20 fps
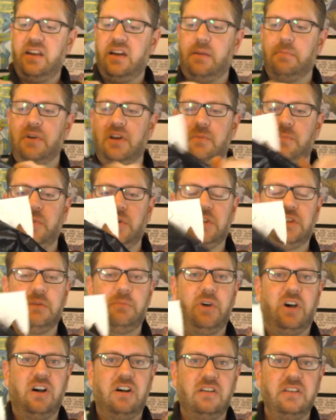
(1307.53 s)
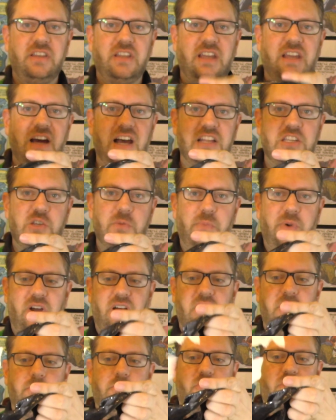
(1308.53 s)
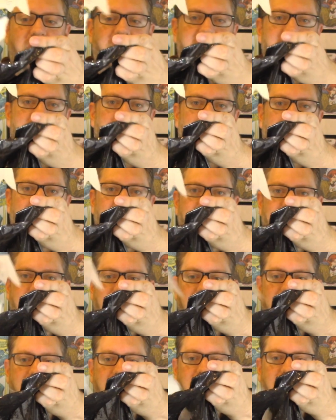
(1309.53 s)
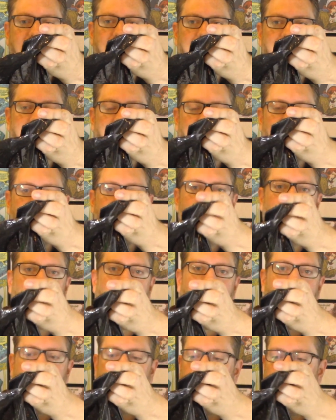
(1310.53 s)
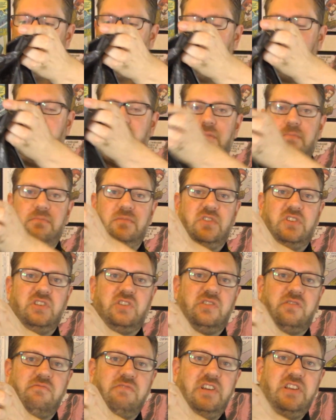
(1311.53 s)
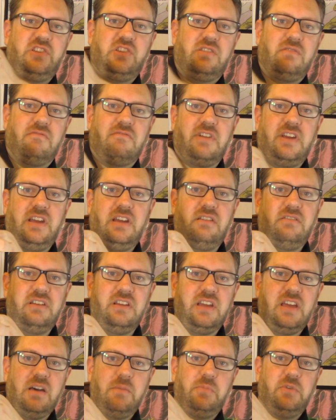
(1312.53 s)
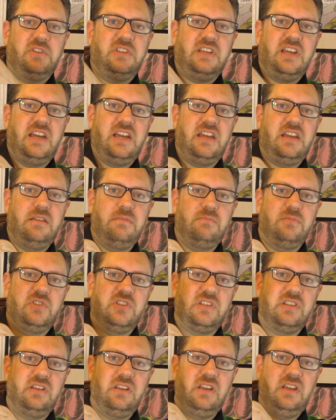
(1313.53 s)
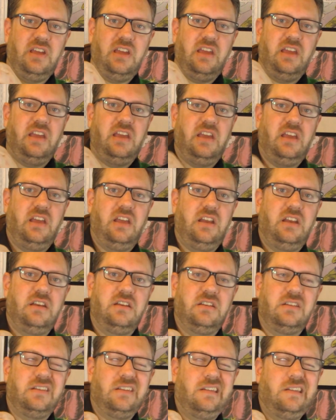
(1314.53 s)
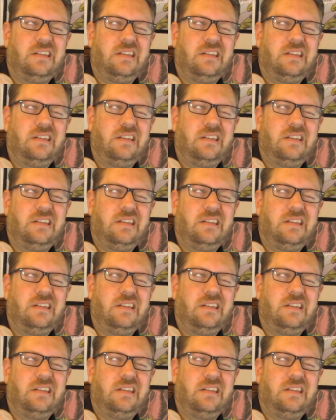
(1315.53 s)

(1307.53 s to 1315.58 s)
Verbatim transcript: I'm going to put them all in the Gachapon prize bag here. Just reach around a couple times and...